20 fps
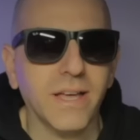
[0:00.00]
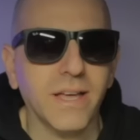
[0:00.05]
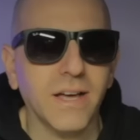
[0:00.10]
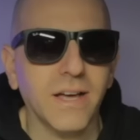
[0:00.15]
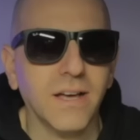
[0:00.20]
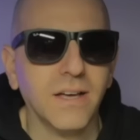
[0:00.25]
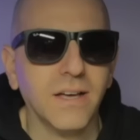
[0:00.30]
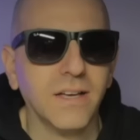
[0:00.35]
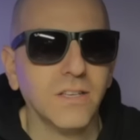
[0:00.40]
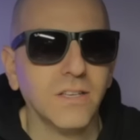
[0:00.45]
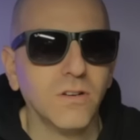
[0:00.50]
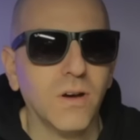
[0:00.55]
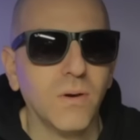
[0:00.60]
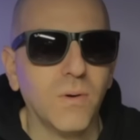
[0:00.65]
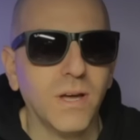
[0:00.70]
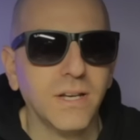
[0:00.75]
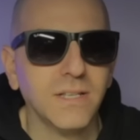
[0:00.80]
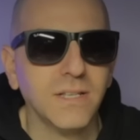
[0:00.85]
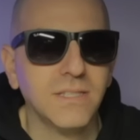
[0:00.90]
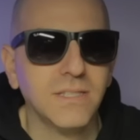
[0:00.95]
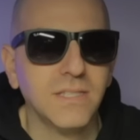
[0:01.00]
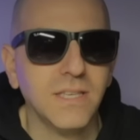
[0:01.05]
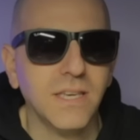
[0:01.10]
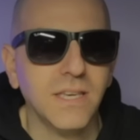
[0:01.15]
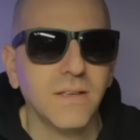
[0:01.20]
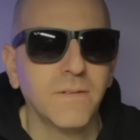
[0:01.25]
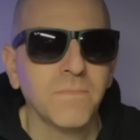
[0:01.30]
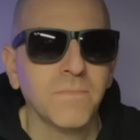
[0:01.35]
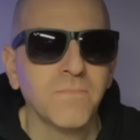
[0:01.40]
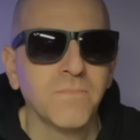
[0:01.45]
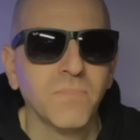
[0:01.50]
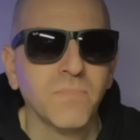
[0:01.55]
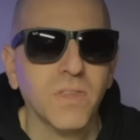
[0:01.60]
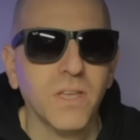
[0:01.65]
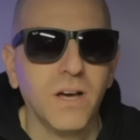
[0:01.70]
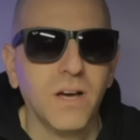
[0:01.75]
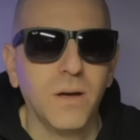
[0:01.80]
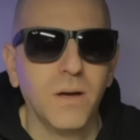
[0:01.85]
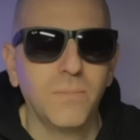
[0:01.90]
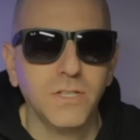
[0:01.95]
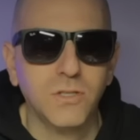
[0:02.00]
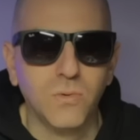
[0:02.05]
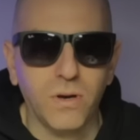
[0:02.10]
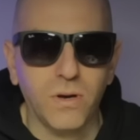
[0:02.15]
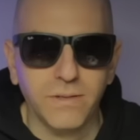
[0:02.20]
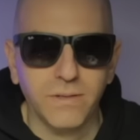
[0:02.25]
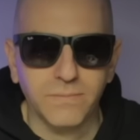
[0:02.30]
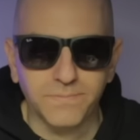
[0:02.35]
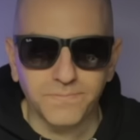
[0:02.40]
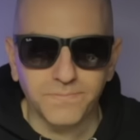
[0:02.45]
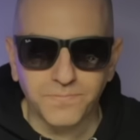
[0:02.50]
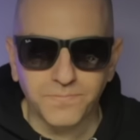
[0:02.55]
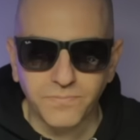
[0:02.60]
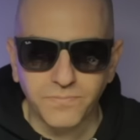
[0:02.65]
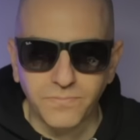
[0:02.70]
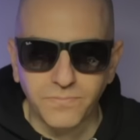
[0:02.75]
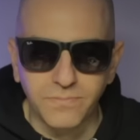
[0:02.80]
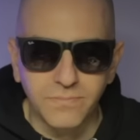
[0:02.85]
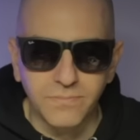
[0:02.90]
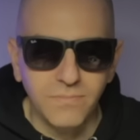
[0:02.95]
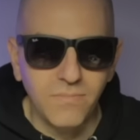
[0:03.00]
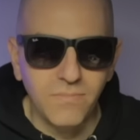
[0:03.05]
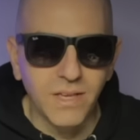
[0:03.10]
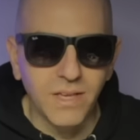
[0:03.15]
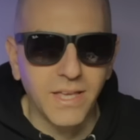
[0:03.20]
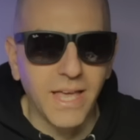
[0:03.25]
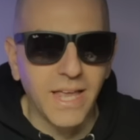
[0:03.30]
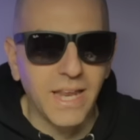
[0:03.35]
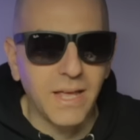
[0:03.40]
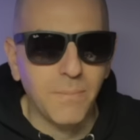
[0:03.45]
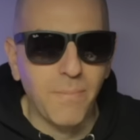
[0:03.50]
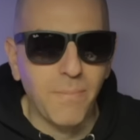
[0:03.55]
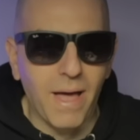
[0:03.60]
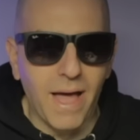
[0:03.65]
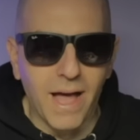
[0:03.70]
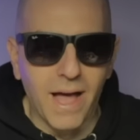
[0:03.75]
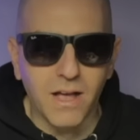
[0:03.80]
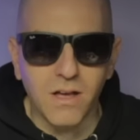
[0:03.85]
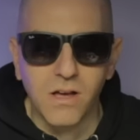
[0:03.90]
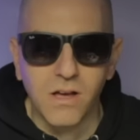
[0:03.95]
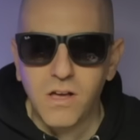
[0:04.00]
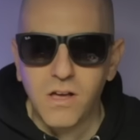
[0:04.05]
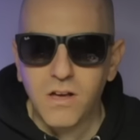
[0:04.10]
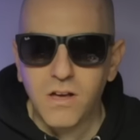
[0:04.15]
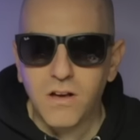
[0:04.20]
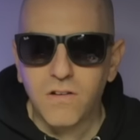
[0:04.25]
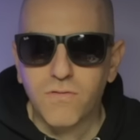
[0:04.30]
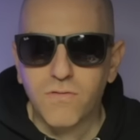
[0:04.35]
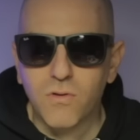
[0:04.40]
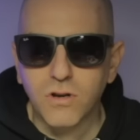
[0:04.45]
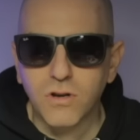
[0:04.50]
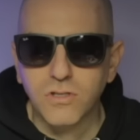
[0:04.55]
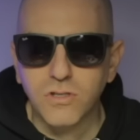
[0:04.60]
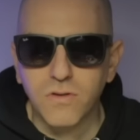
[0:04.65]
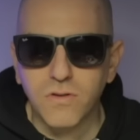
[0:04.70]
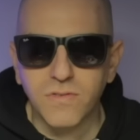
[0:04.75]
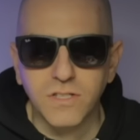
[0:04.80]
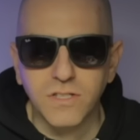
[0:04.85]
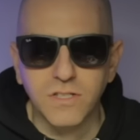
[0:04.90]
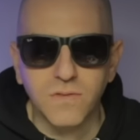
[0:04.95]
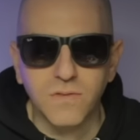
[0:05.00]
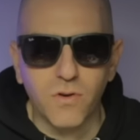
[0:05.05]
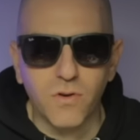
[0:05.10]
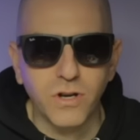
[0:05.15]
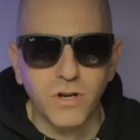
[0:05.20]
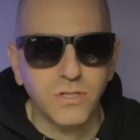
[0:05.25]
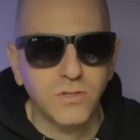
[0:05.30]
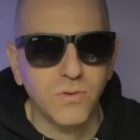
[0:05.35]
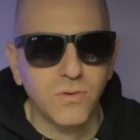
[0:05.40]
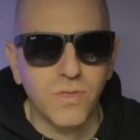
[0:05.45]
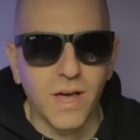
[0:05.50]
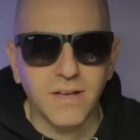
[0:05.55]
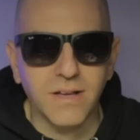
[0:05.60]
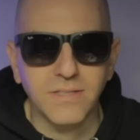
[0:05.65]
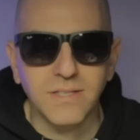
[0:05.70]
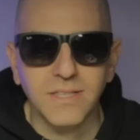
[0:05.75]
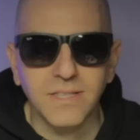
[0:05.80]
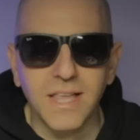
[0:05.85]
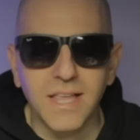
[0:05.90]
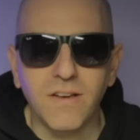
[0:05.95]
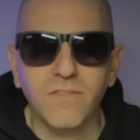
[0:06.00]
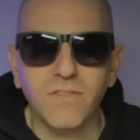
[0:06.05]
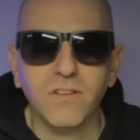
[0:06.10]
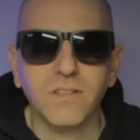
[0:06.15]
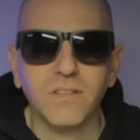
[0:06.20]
I want to see Bitcoin getting back, of course, over this 42,000 level.